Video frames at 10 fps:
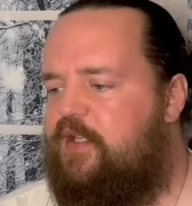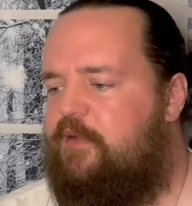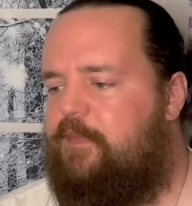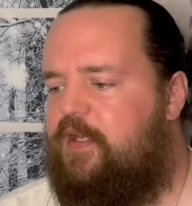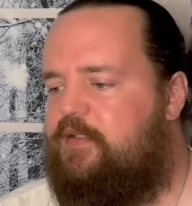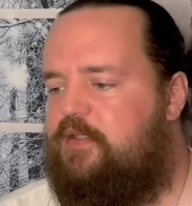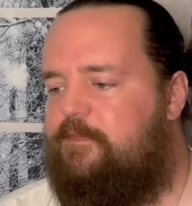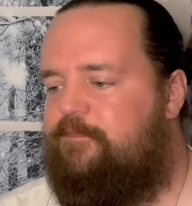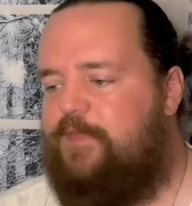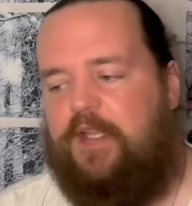in the mix.
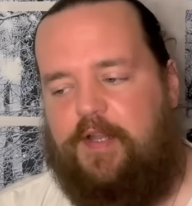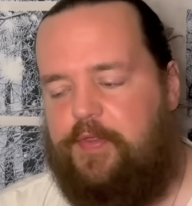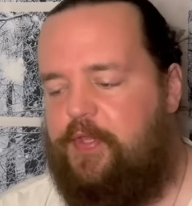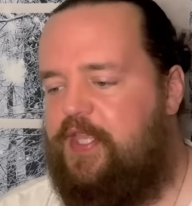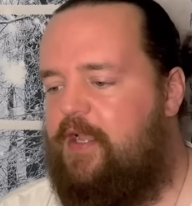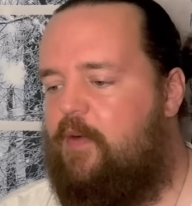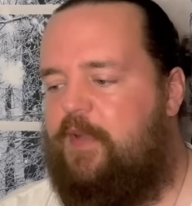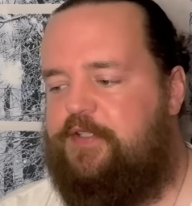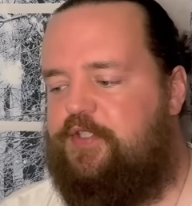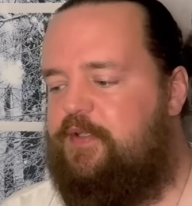Another thing I'll
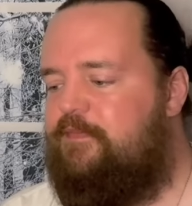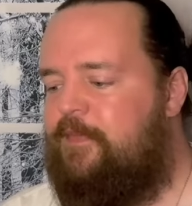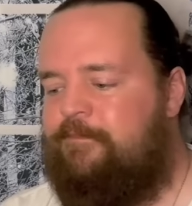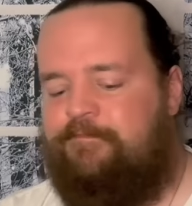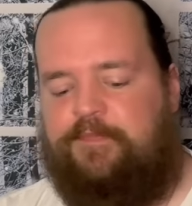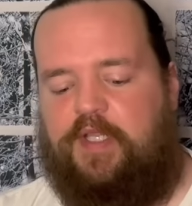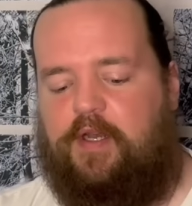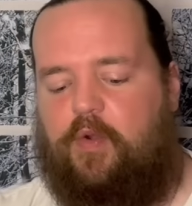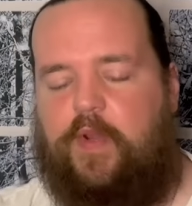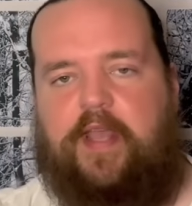mention, you
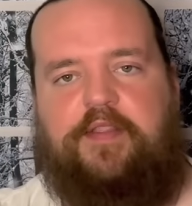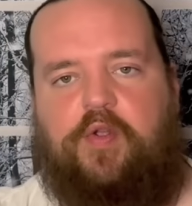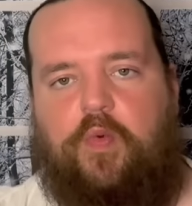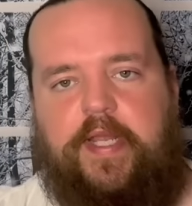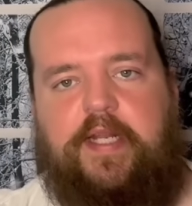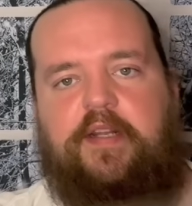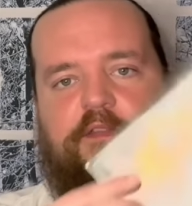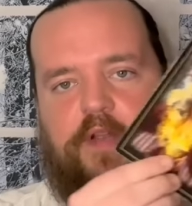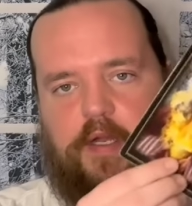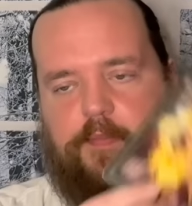know, we had the queen in the
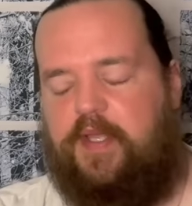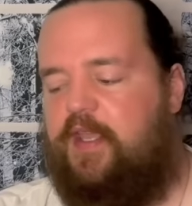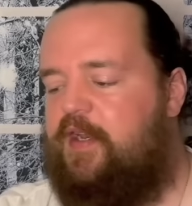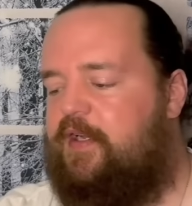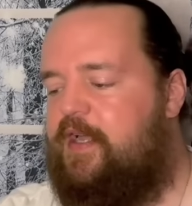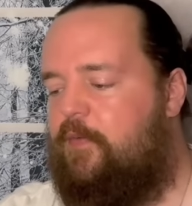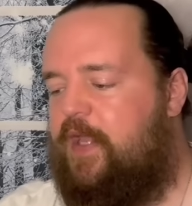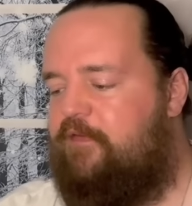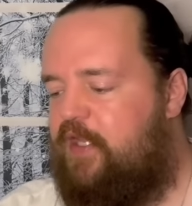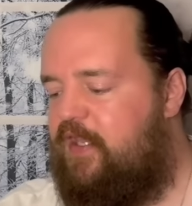very beginning. Now we
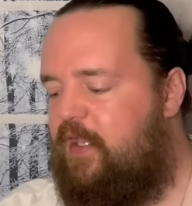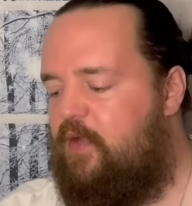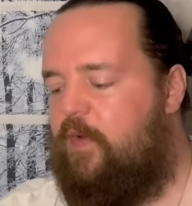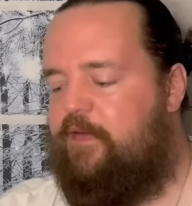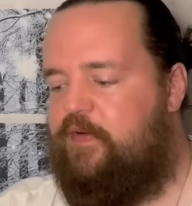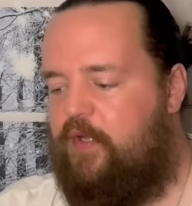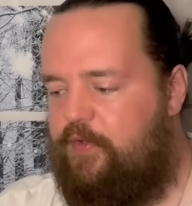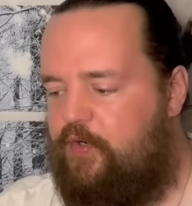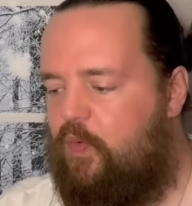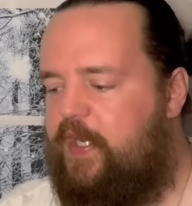have a king, we have
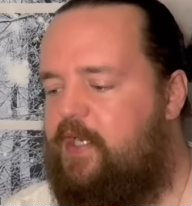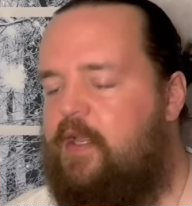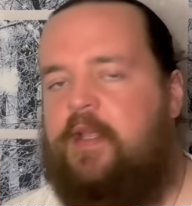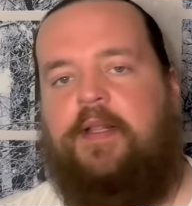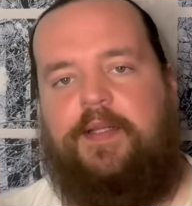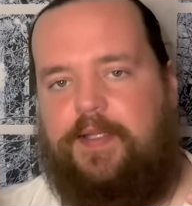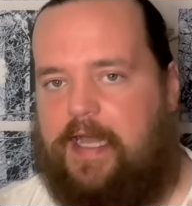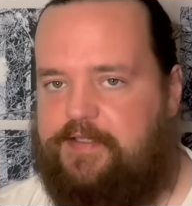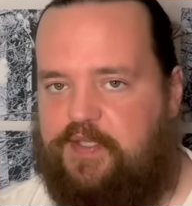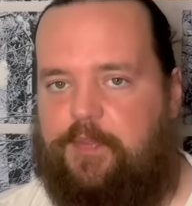another queen
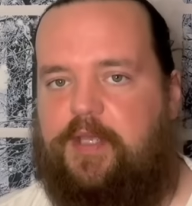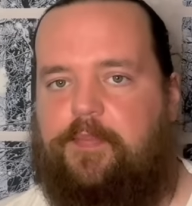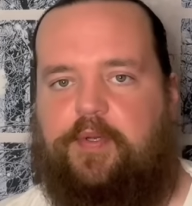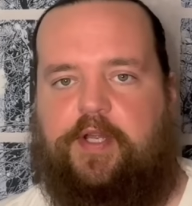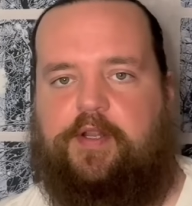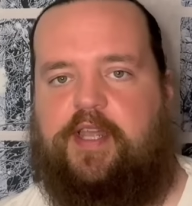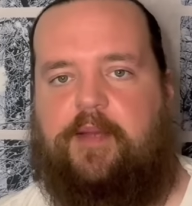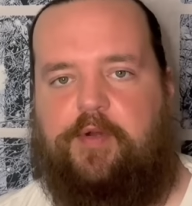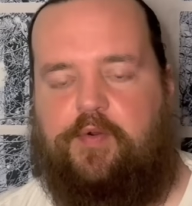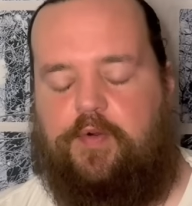lots of people here,
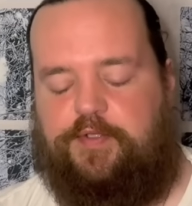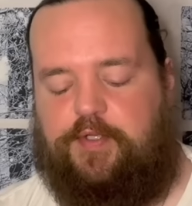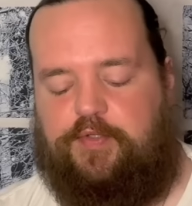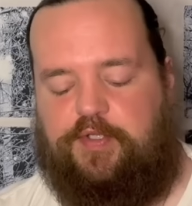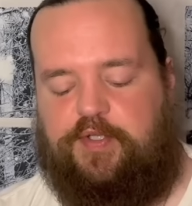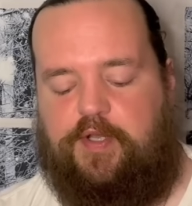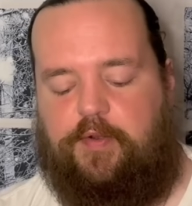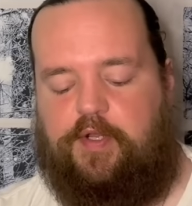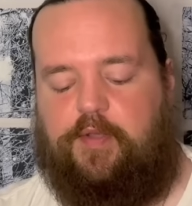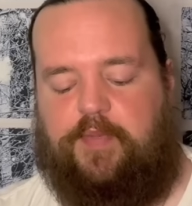Capricorn. So just know
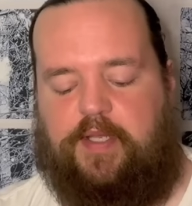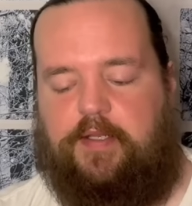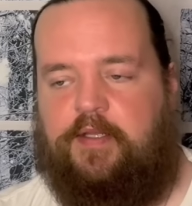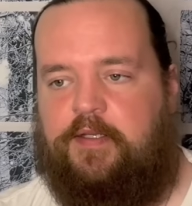you could be